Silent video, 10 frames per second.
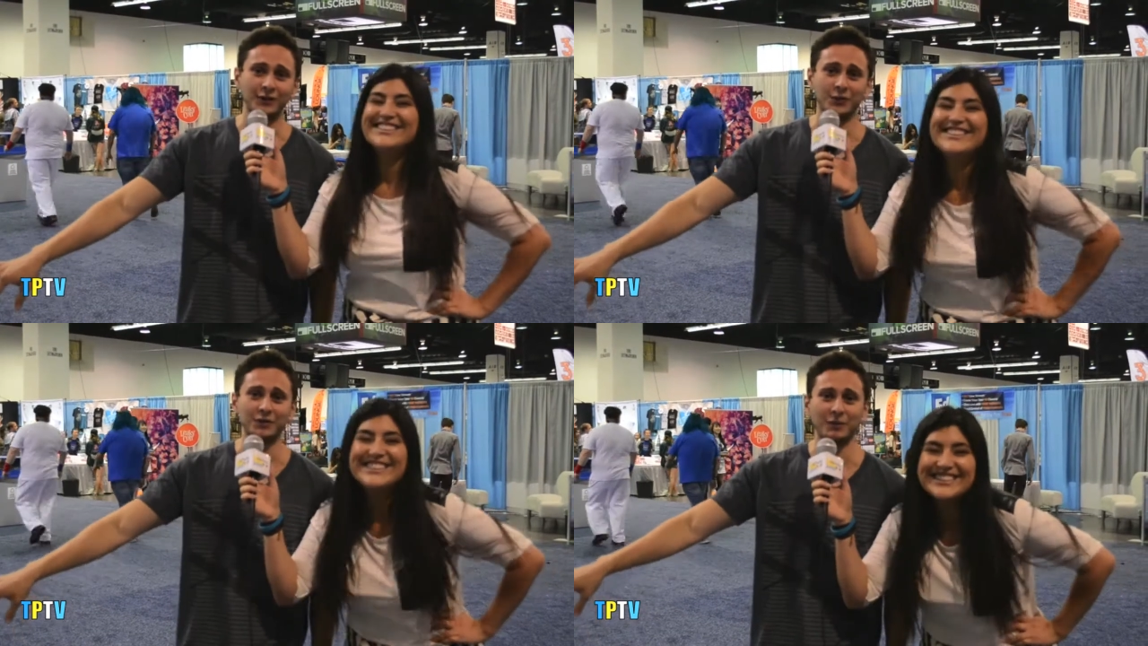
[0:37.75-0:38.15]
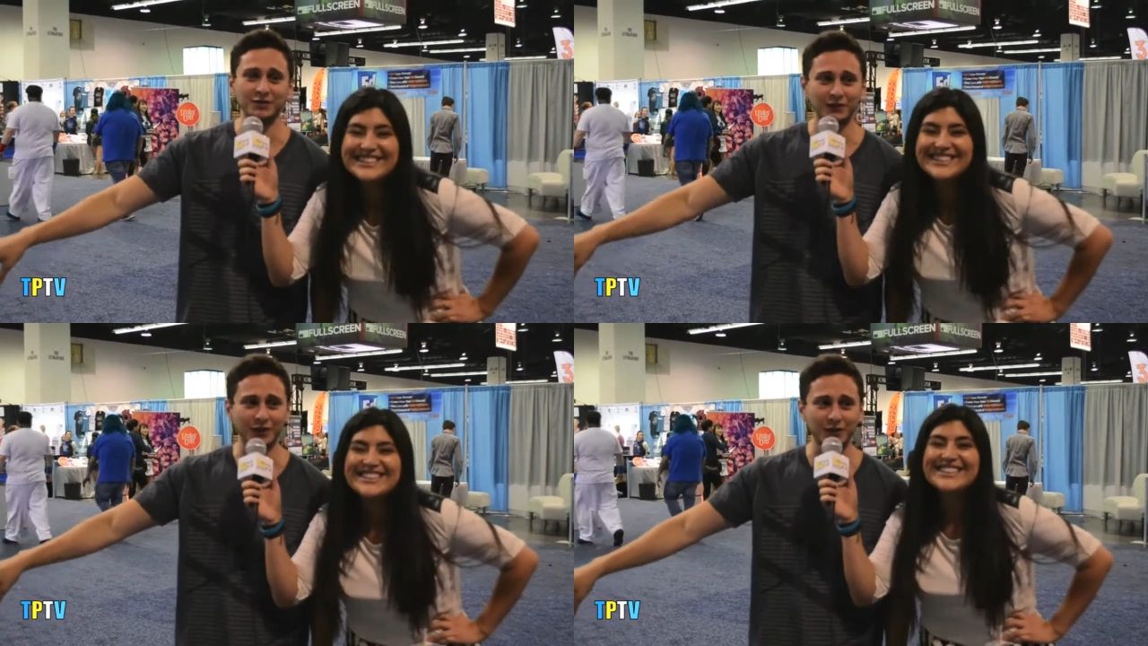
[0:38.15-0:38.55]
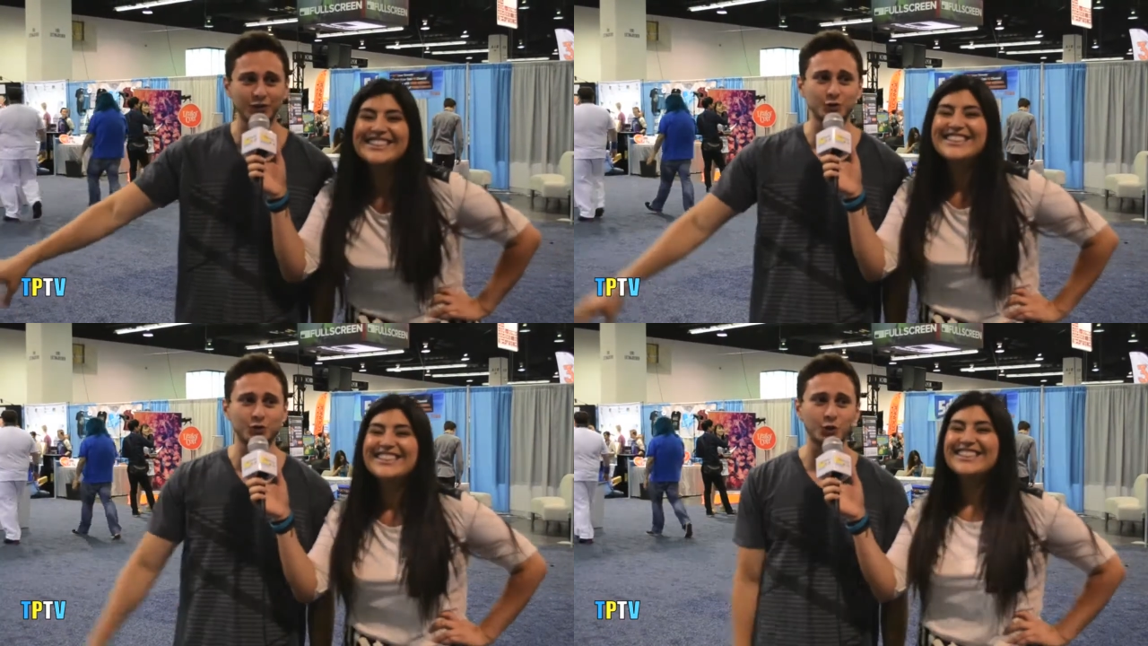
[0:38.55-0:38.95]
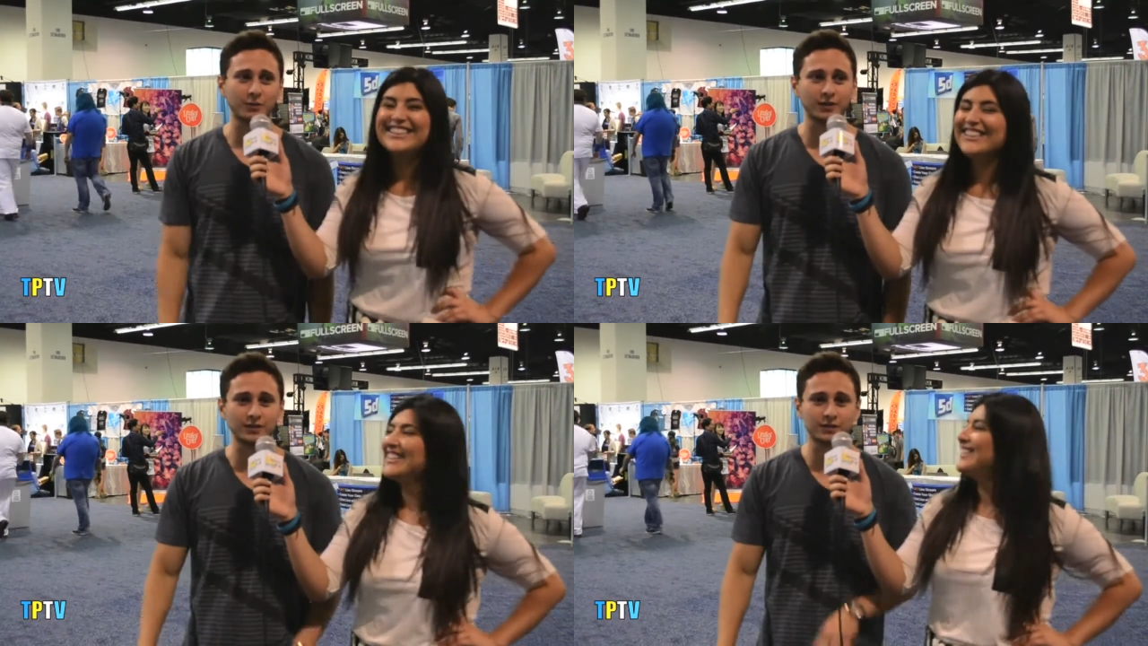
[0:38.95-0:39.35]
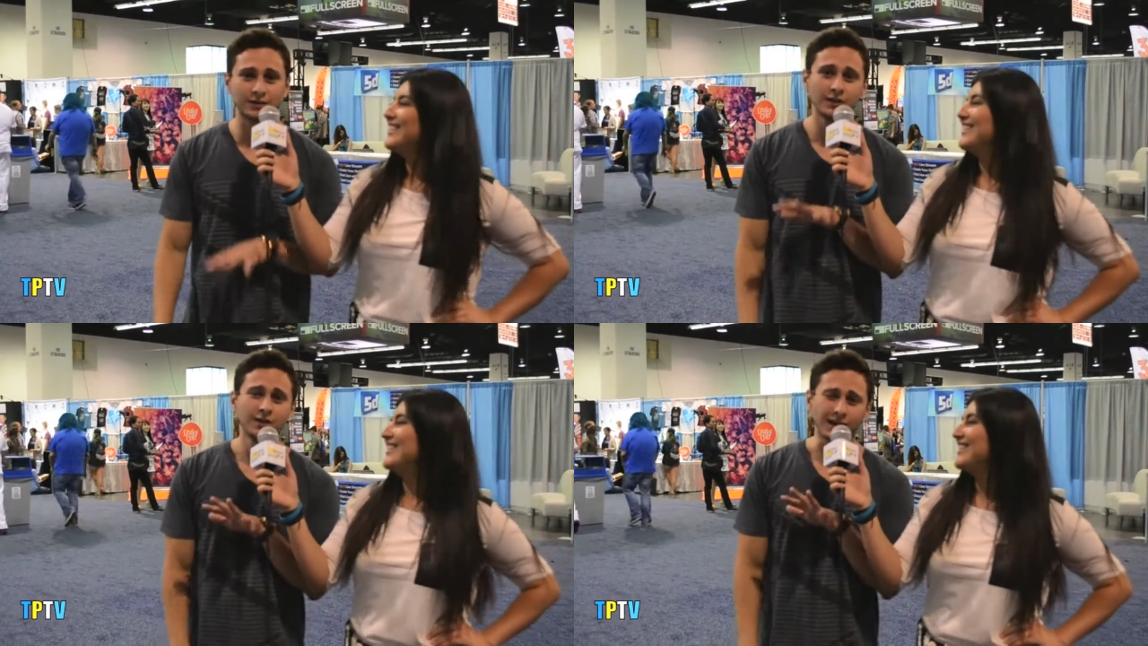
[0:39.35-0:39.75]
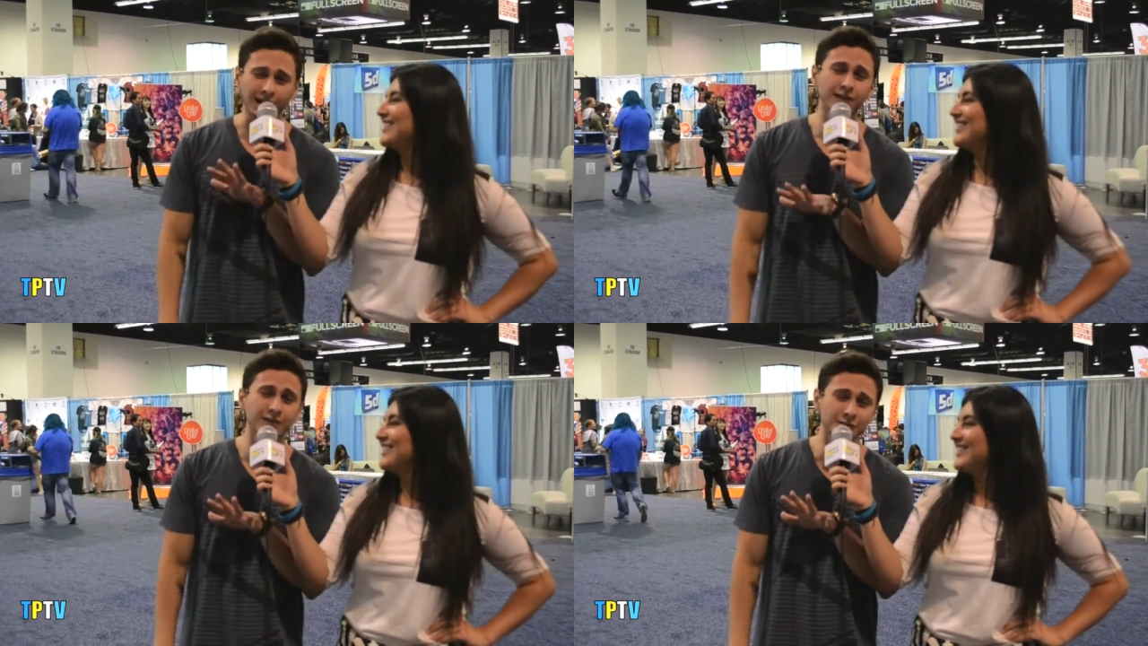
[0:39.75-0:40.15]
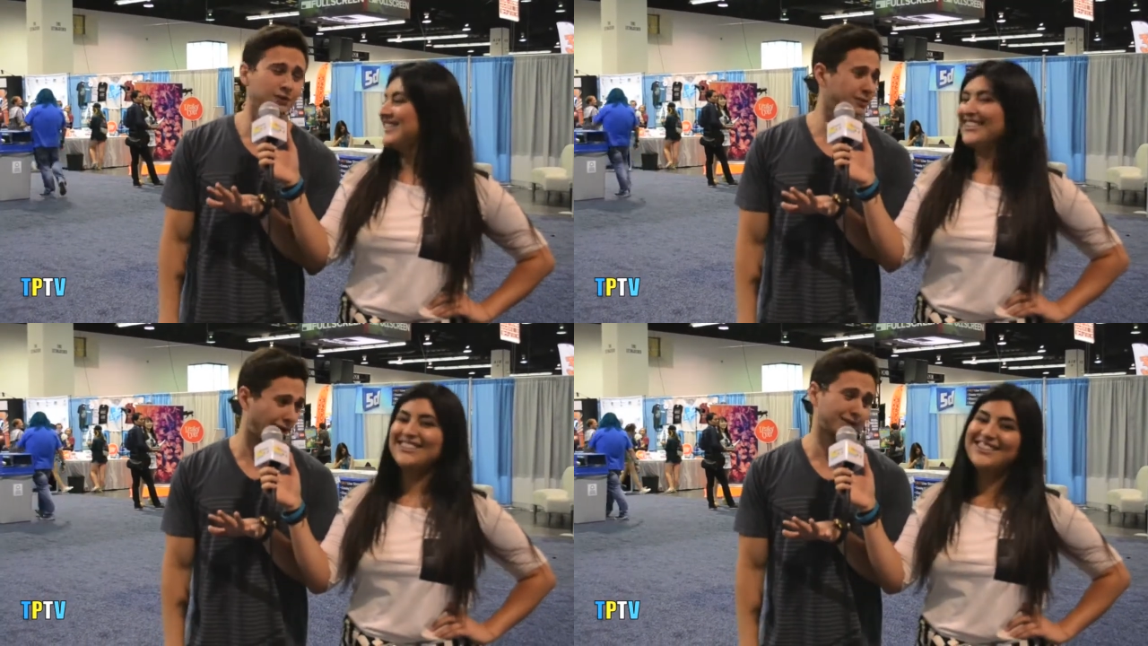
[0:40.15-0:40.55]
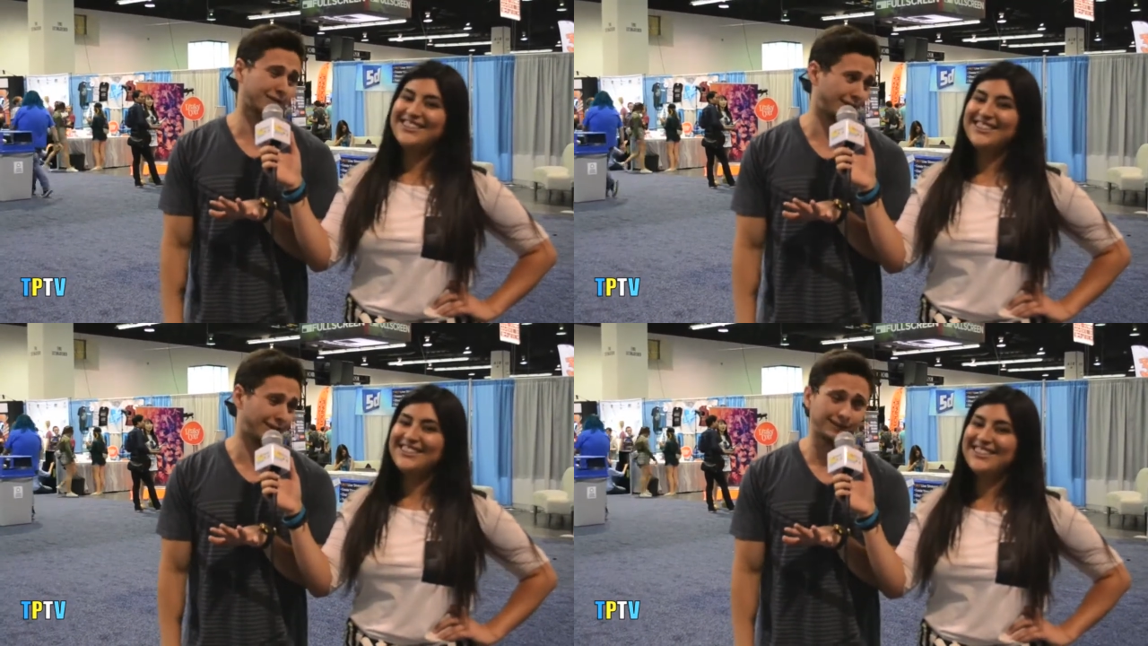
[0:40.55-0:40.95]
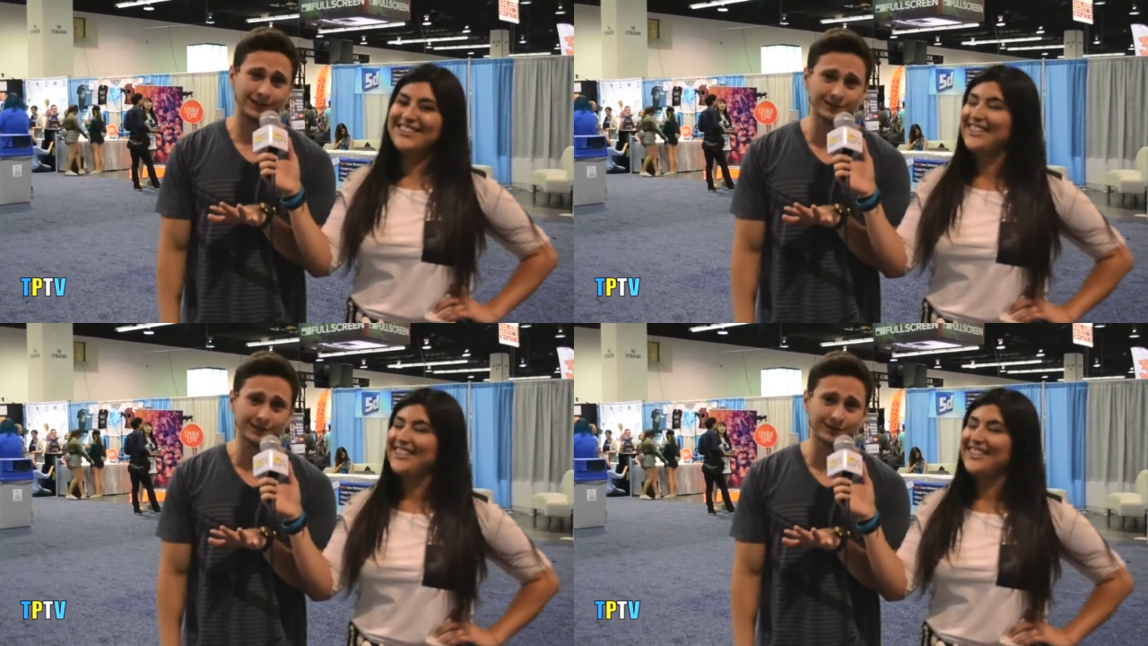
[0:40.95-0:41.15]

Speaker 1: with a bunch of other YouTubers. I got a little too intoxicated. I'll,